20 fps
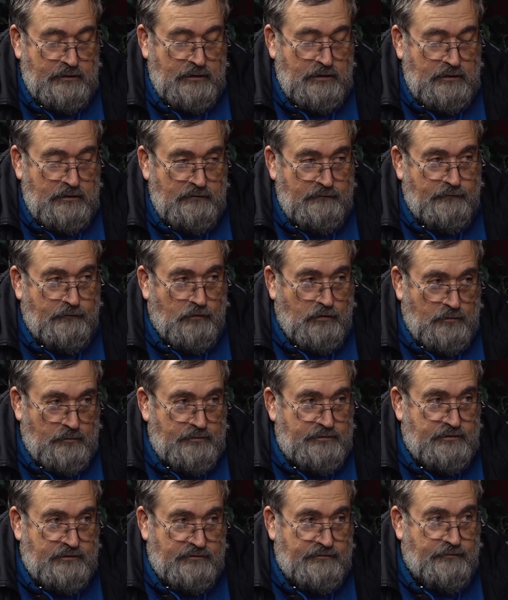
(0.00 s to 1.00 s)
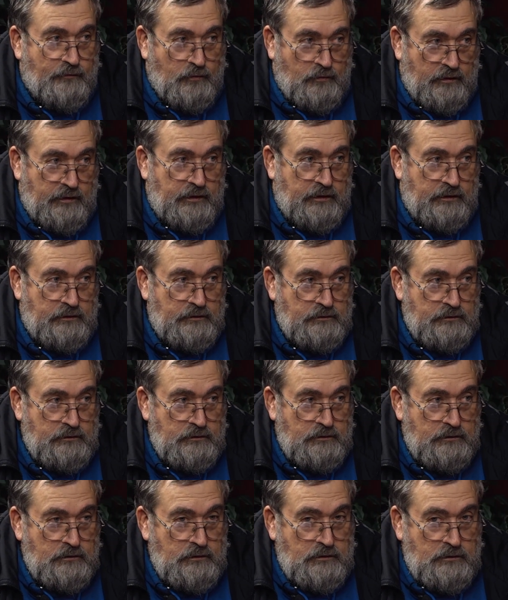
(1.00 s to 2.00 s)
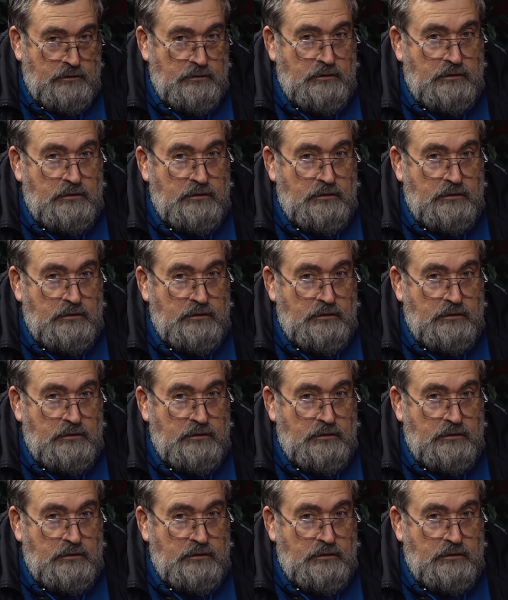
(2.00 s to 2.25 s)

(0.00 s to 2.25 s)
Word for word: form of dysphoria. It is, and